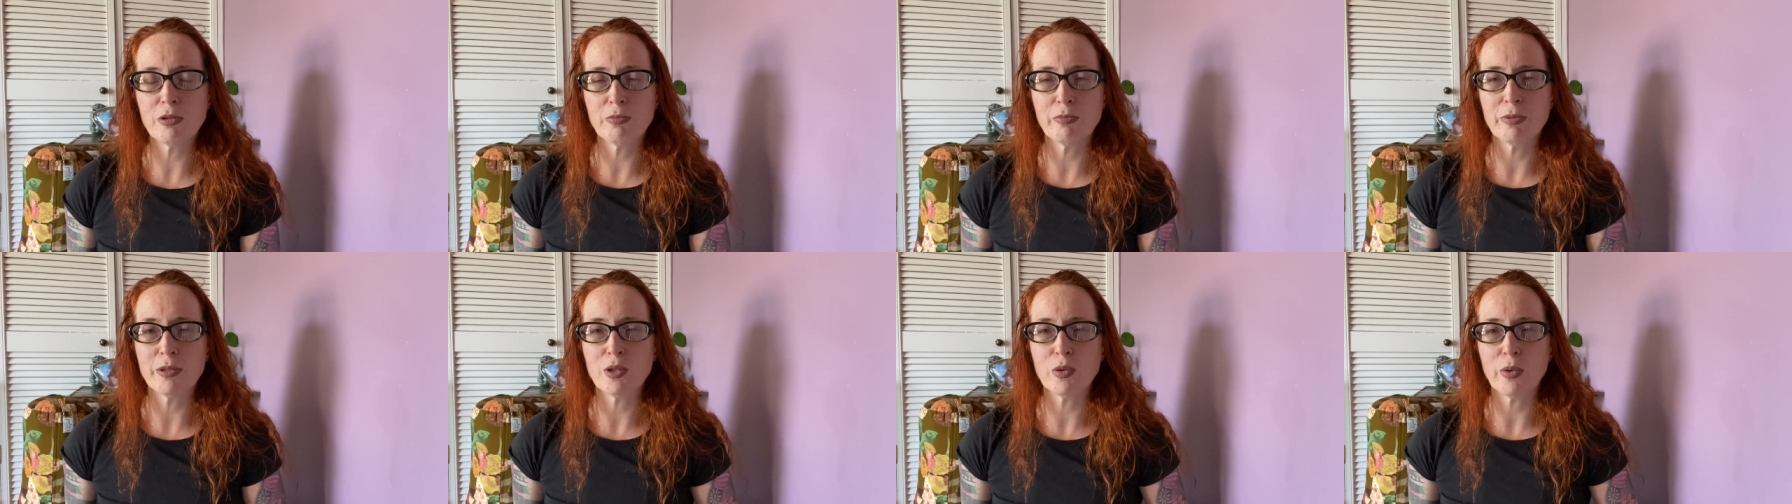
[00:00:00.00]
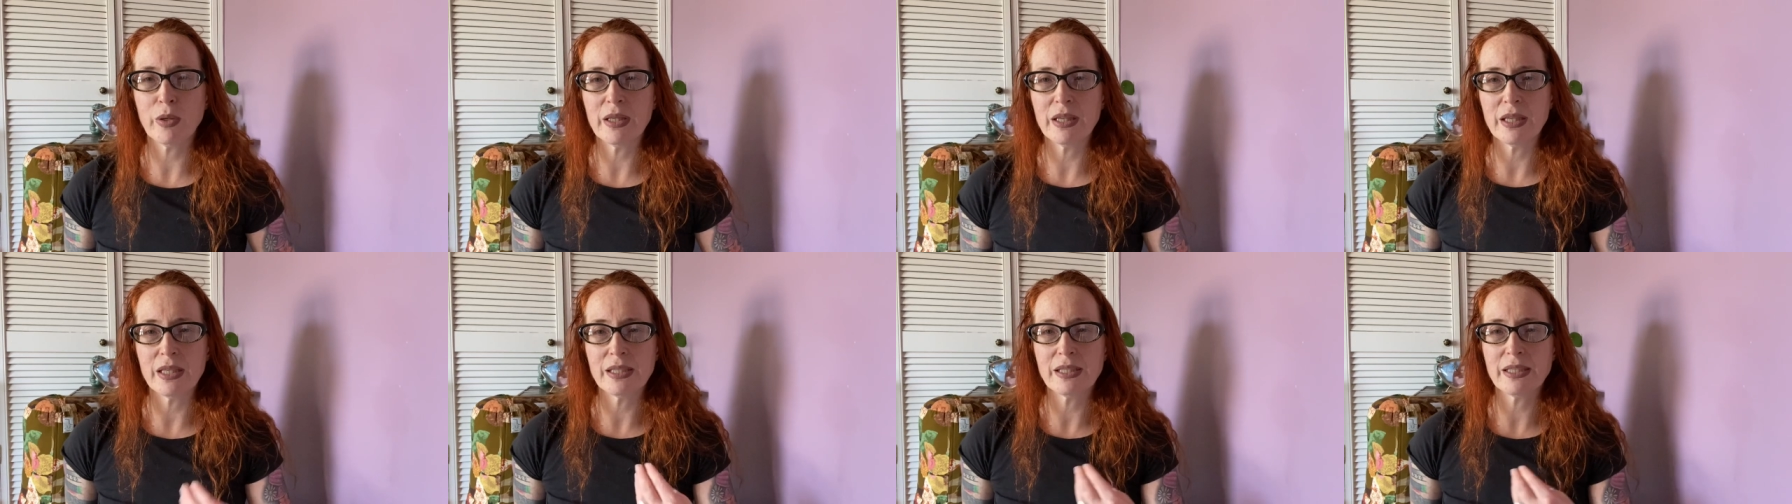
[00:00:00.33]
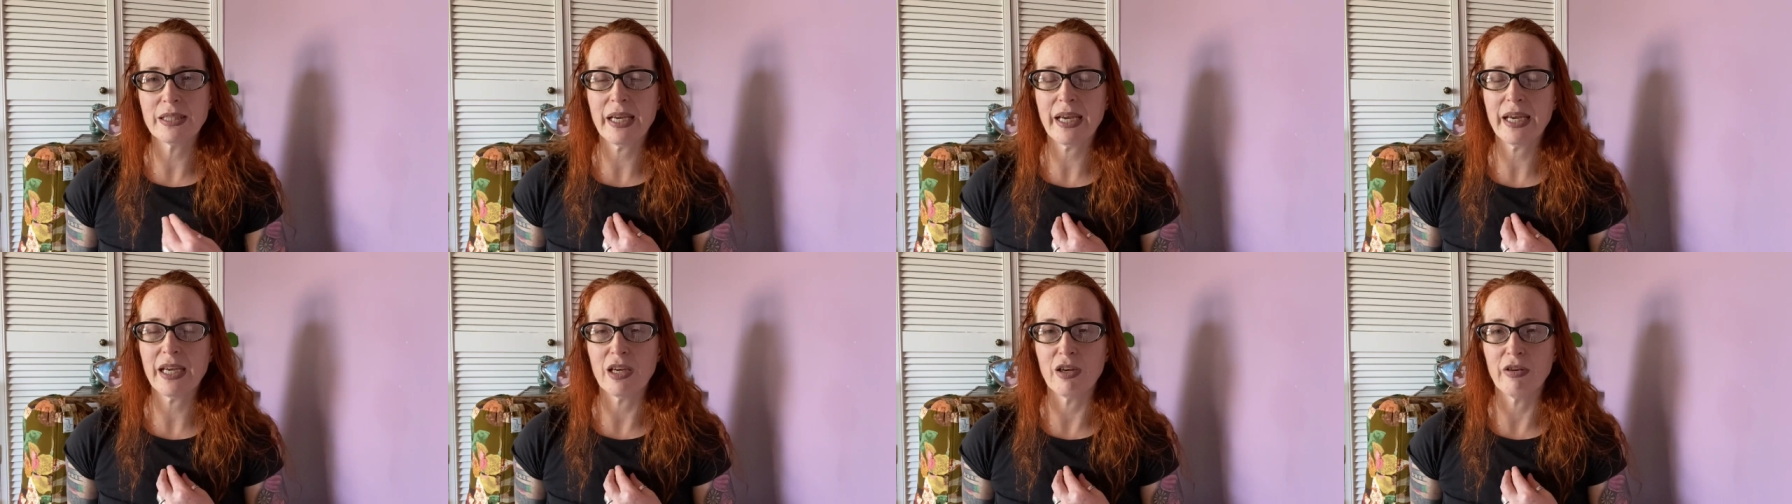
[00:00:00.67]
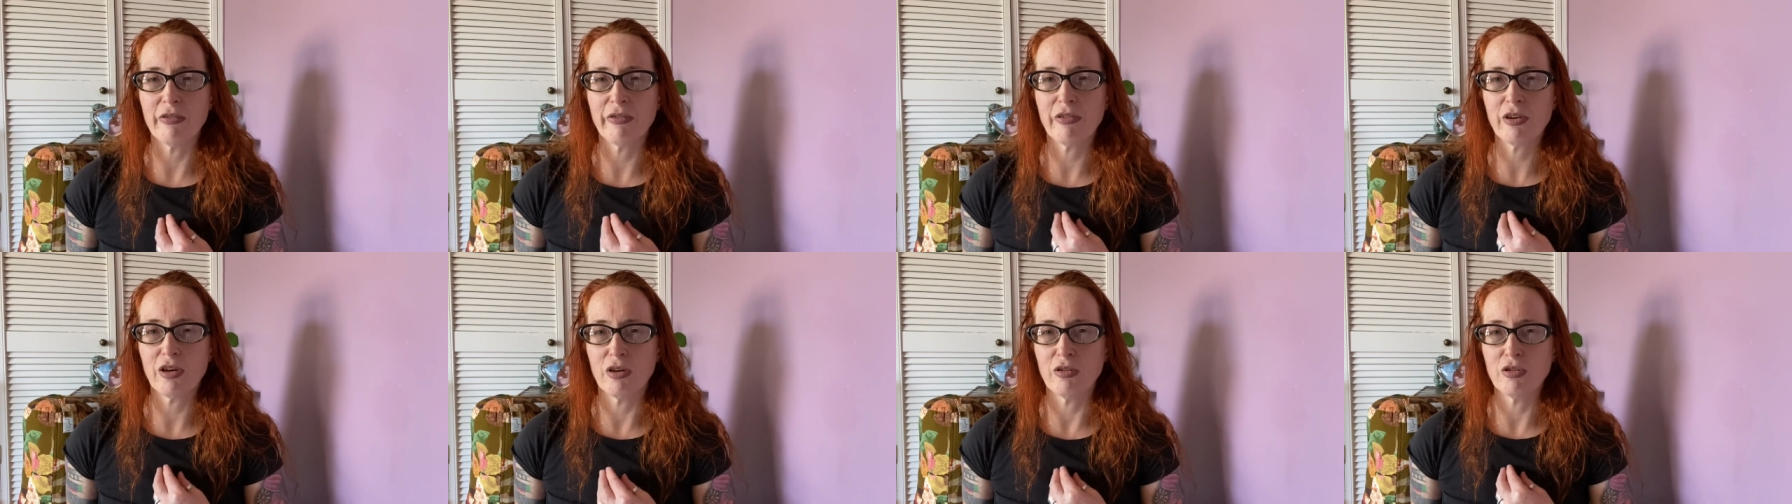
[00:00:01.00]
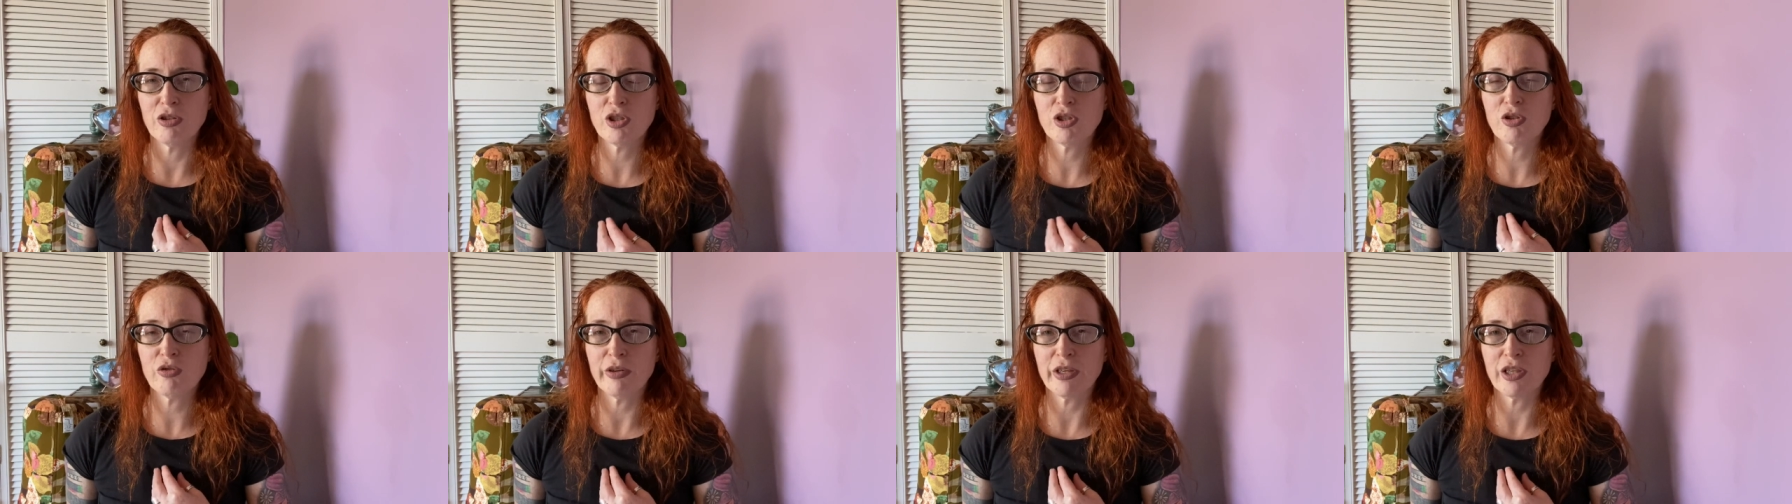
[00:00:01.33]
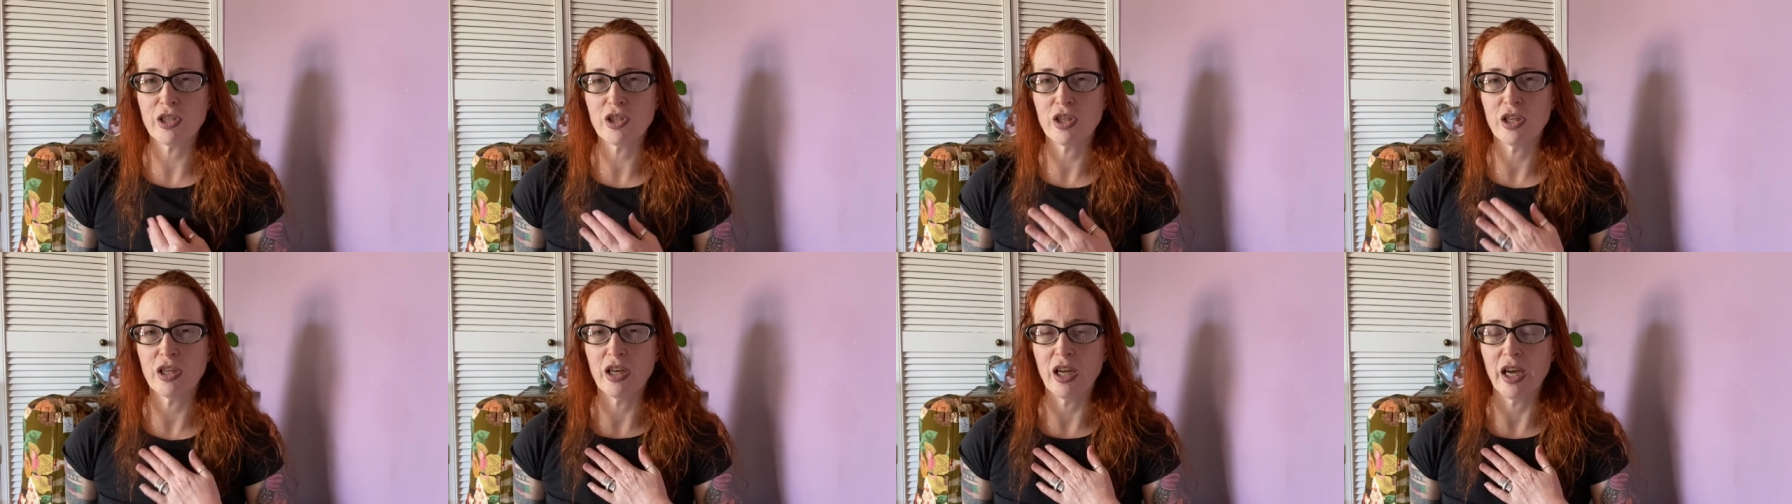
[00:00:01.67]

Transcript: between the site of constriction